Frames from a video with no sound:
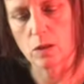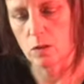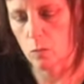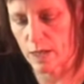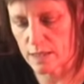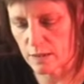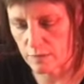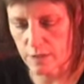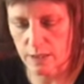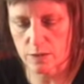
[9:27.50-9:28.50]
you're waiting for
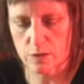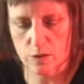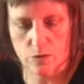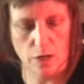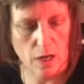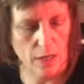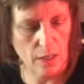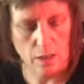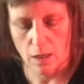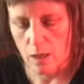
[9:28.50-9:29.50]
things to dry.
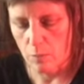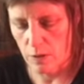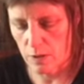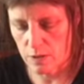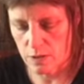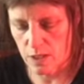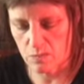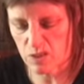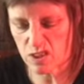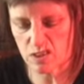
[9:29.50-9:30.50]
But you can see
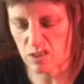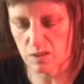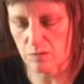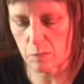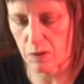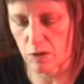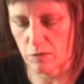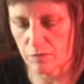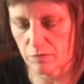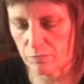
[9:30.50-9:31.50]
I'm just sort of ripping
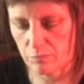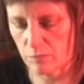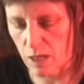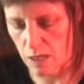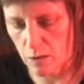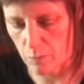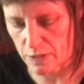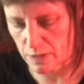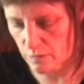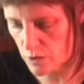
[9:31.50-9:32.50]
off any old
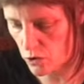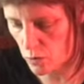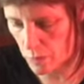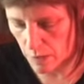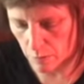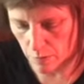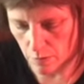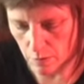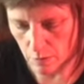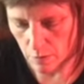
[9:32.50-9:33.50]
bits of tissue paper
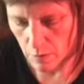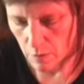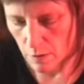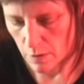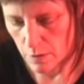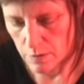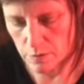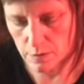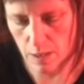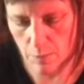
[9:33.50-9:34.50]
and
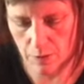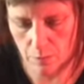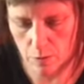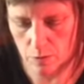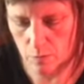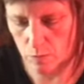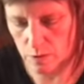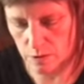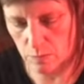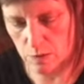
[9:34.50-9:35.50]
slapping them on what
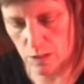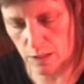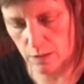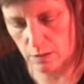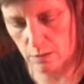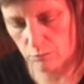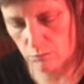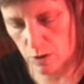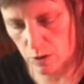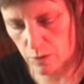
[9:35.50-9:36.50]
seems like
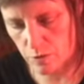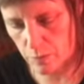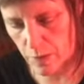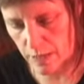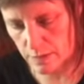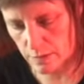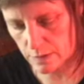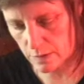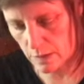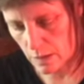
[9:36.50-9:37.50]
a good space.
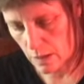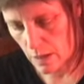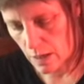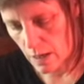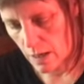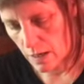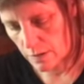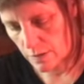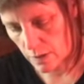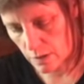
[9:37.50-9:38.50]

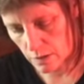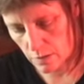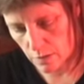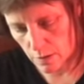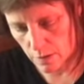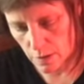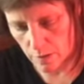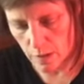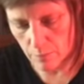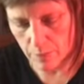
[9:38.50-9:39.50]
And I can, you know,
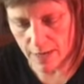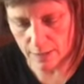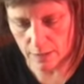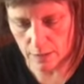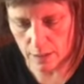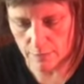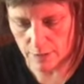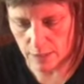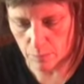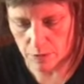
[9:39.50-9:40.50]
come back and cover
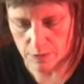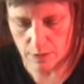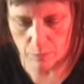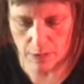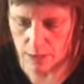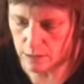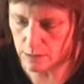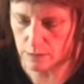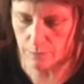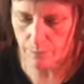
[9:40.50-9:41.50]
any bits I miss.